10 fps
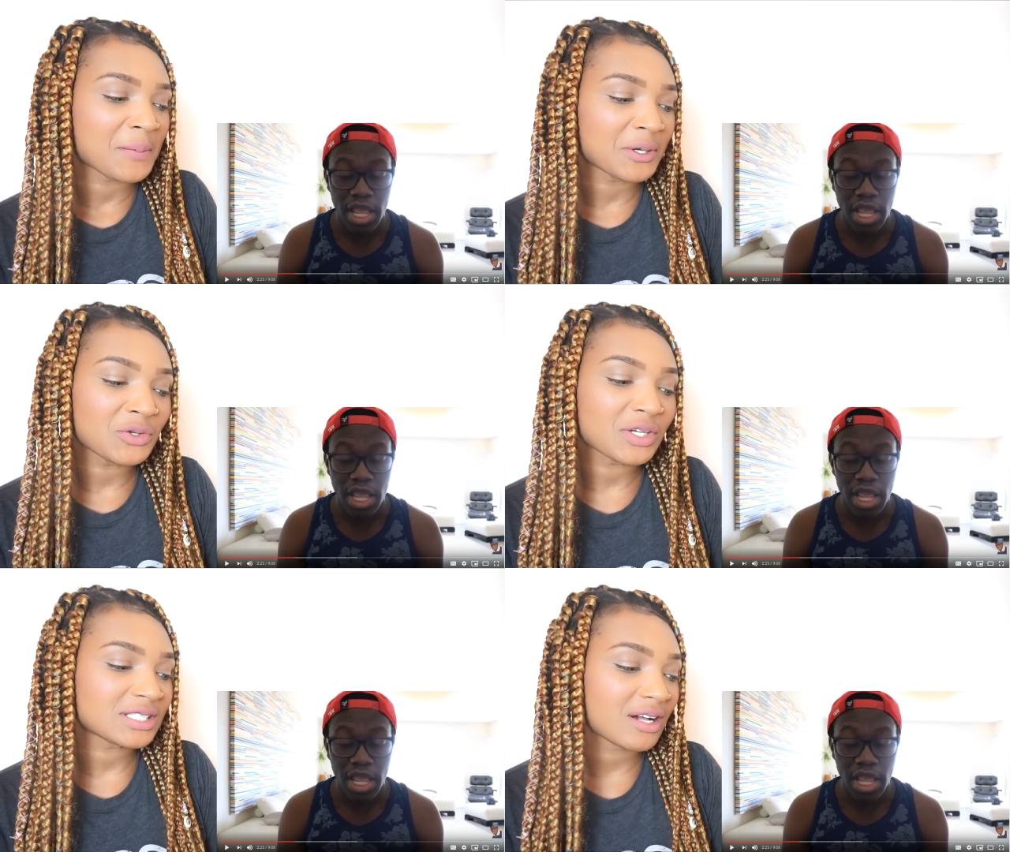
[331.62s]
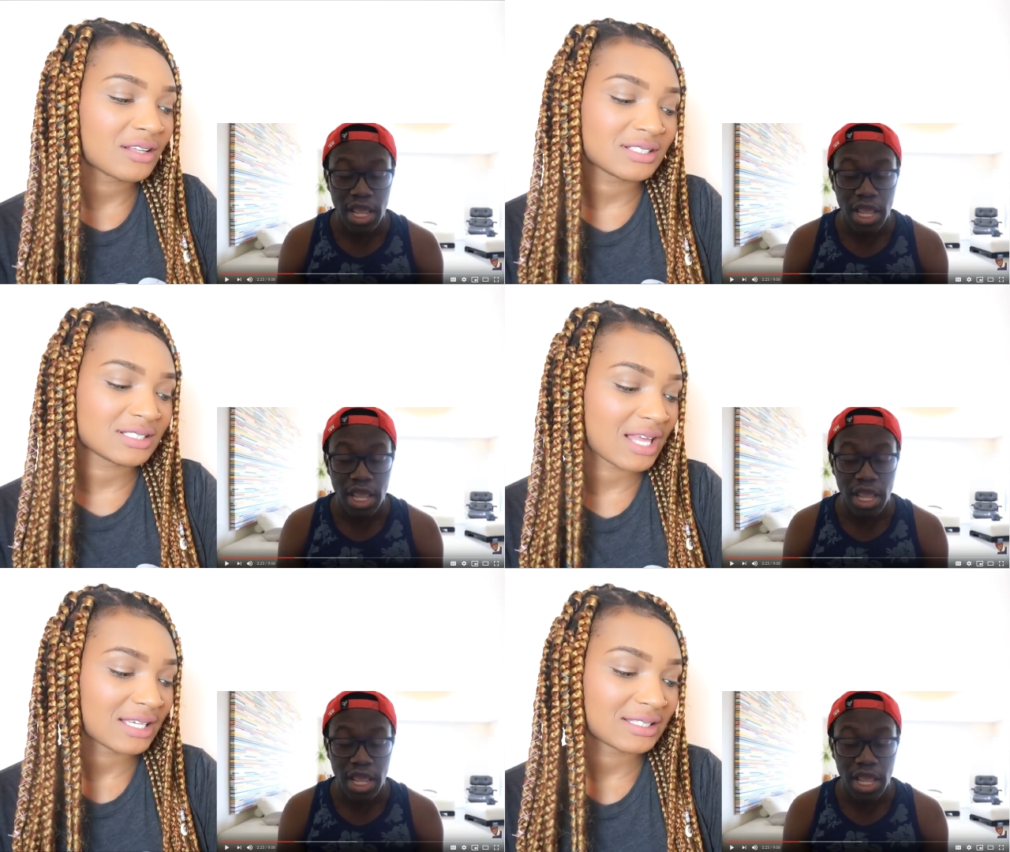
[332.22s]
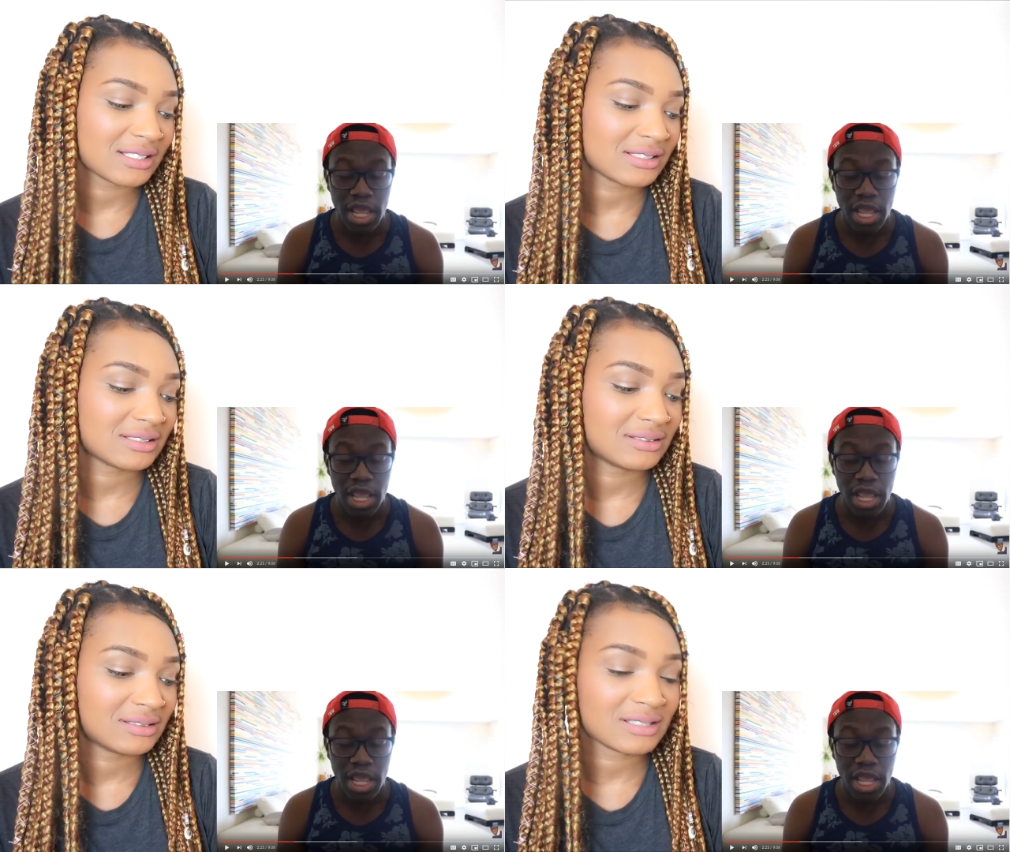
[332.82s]
Speaker 1: But you could tell this like
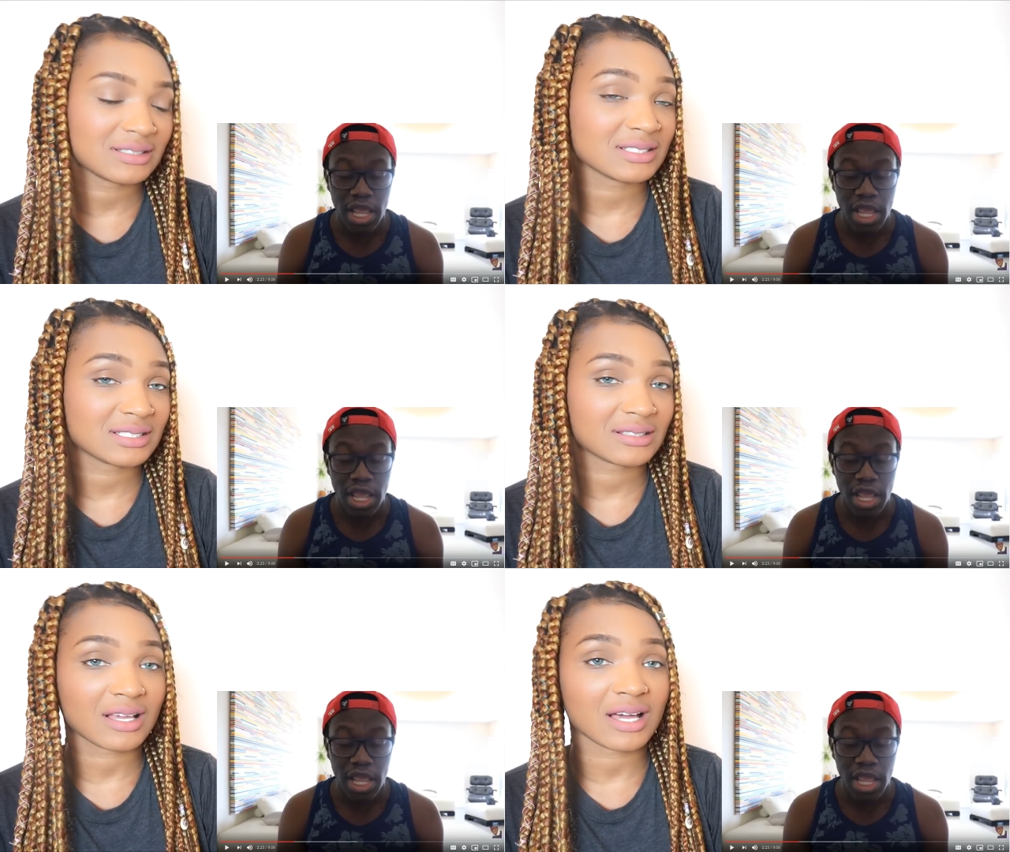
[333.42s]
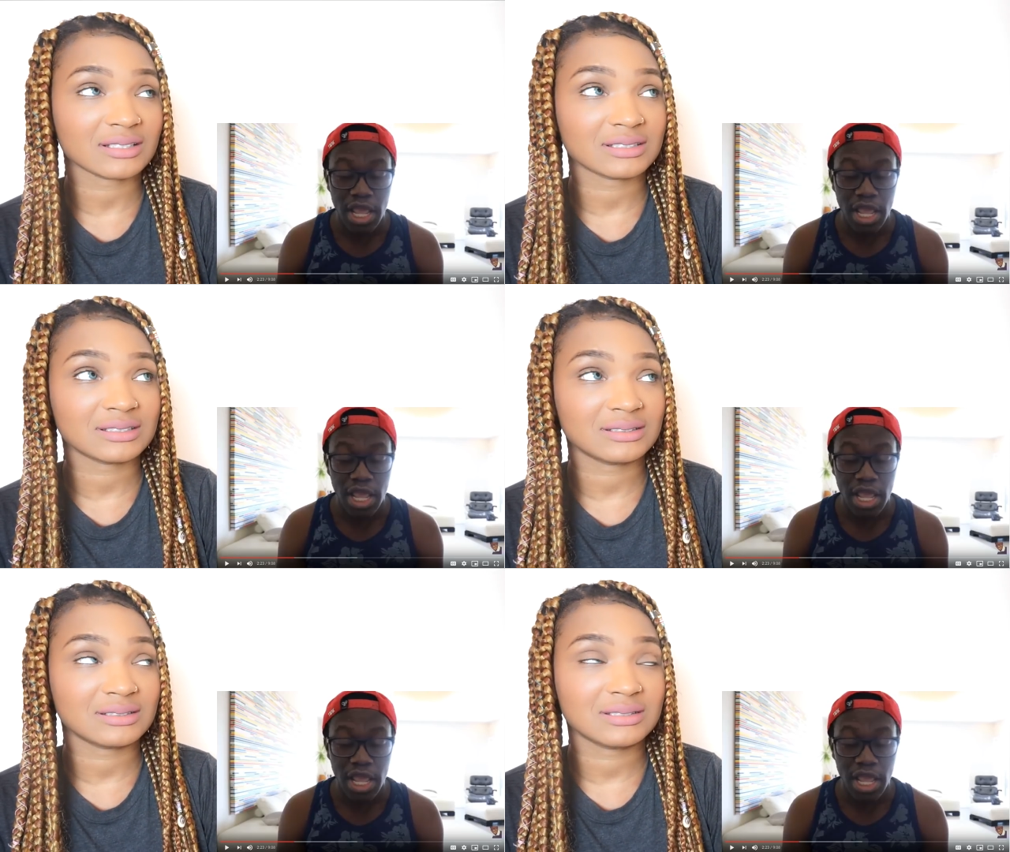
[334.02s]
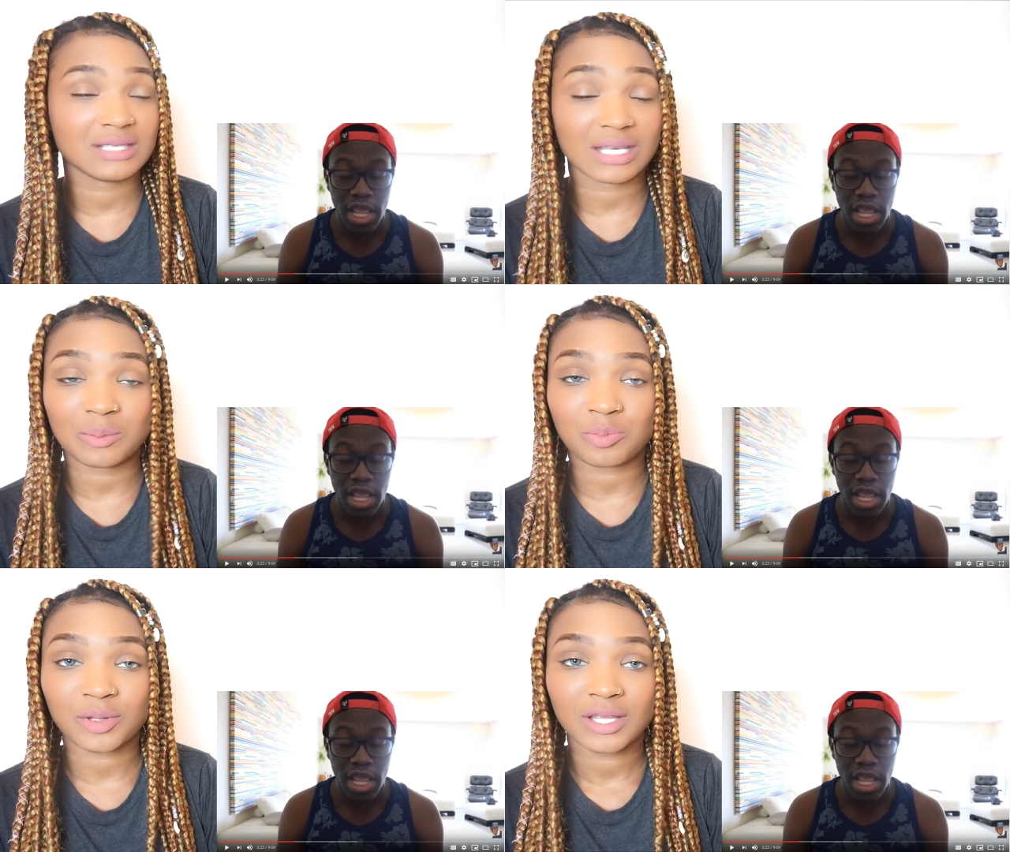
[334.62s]
this this is cutting
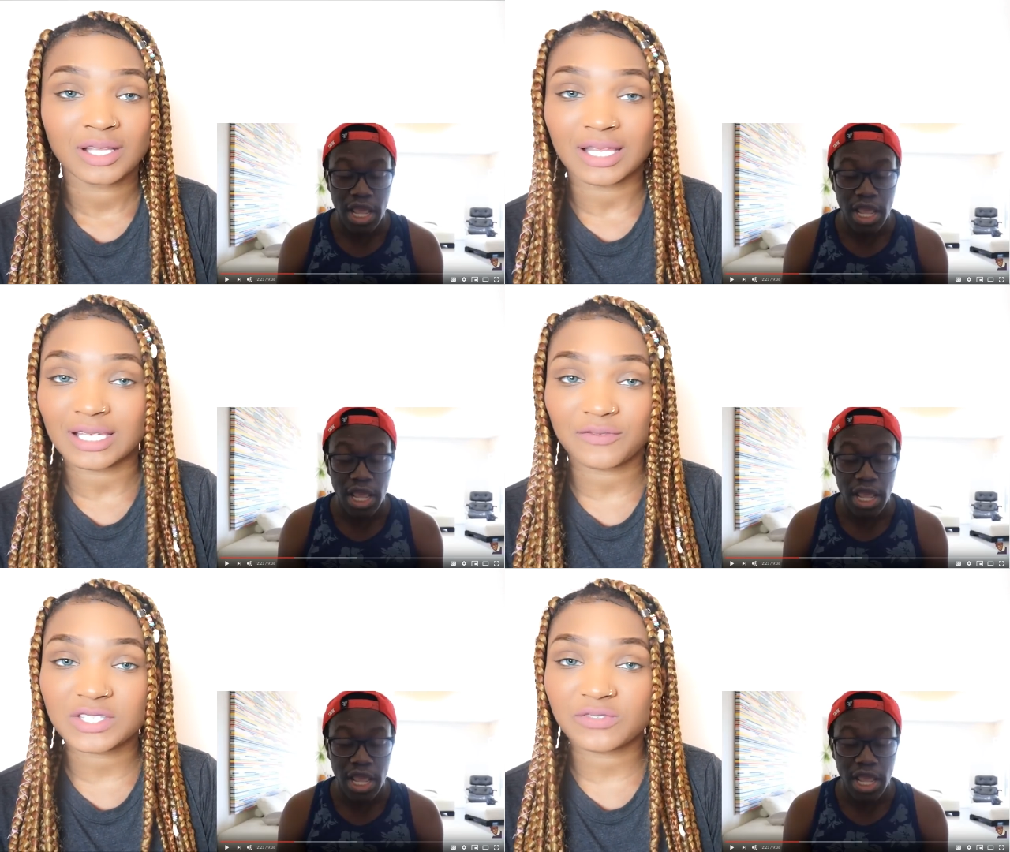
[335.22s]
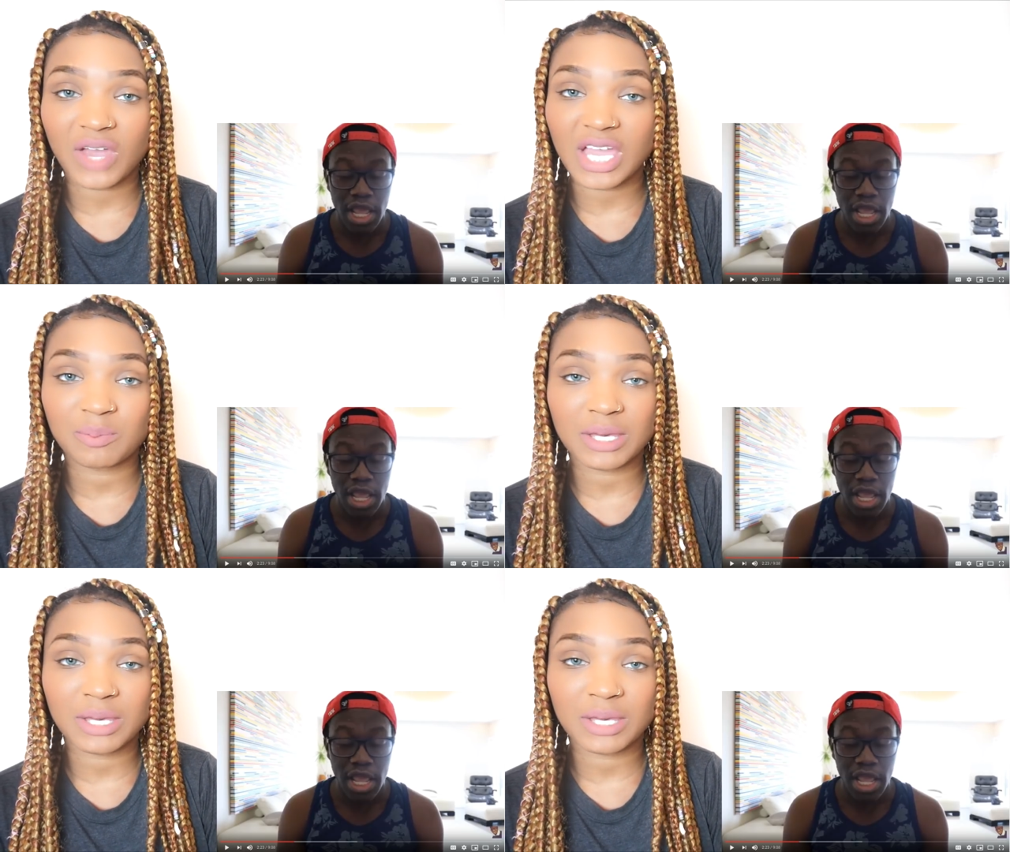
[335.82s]
deep. Like if it's fake